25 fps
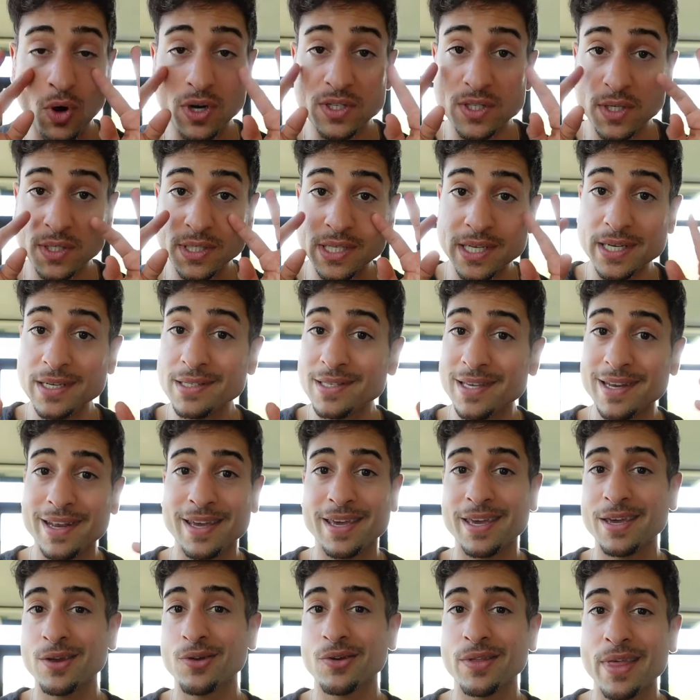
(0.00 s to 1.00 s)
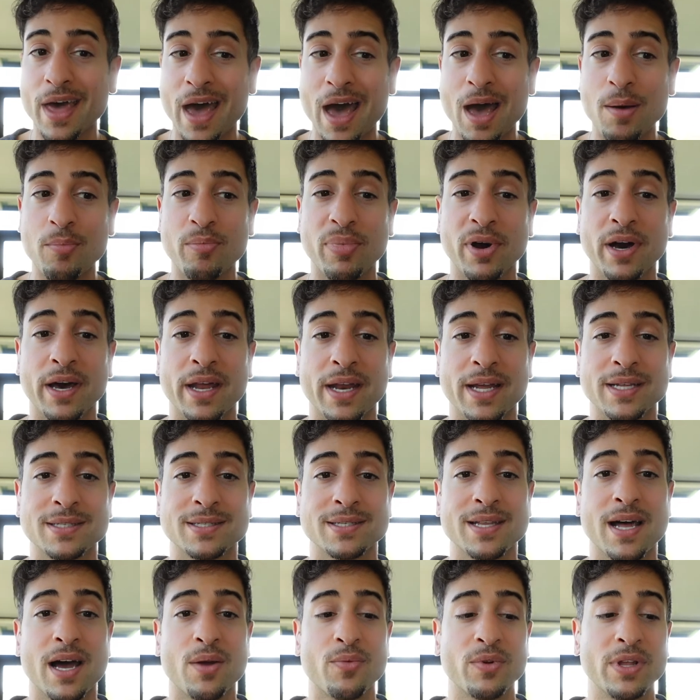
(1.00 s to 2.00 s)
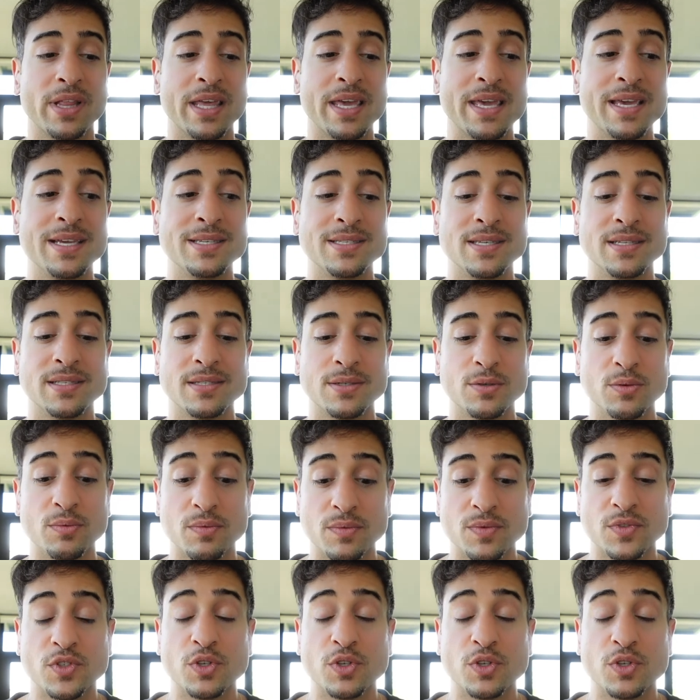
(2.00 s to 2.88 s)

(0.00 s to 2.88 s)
course, it's easy to hear that, but it's not really easy to,